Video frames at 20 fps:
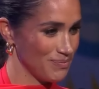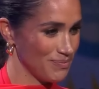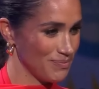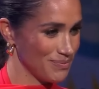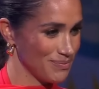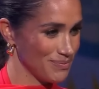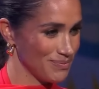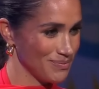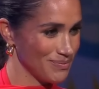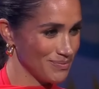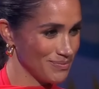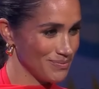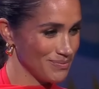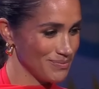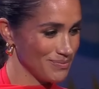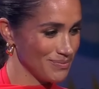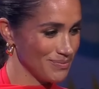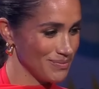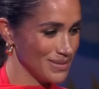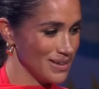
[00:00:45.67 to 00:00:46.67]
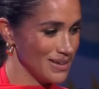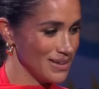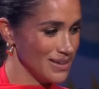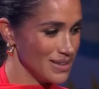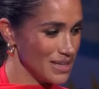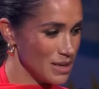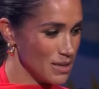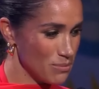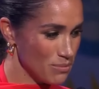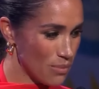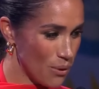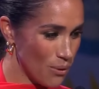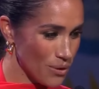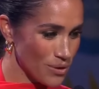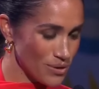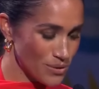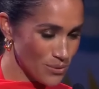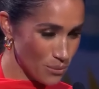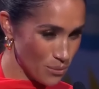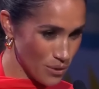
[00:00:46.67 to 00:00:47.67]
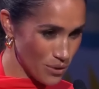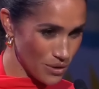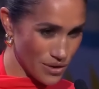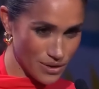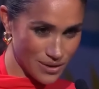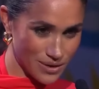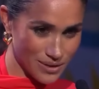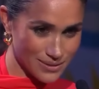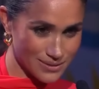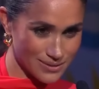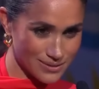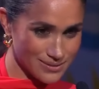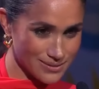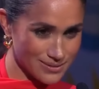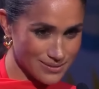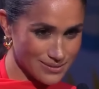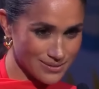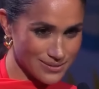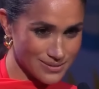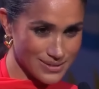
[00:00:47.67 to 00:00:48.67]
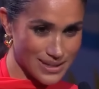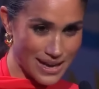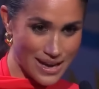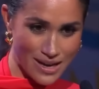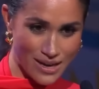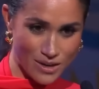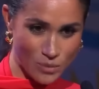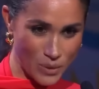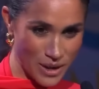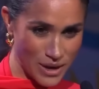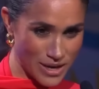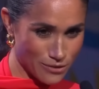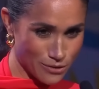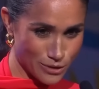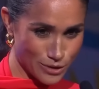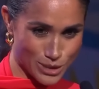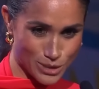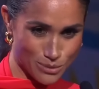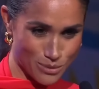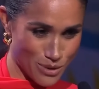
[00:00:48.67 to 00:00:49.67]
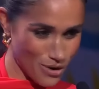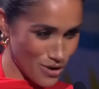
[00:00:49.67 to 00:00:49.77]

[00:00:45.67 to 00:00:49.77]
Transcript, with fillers: family bond is now a strategic ploy, as they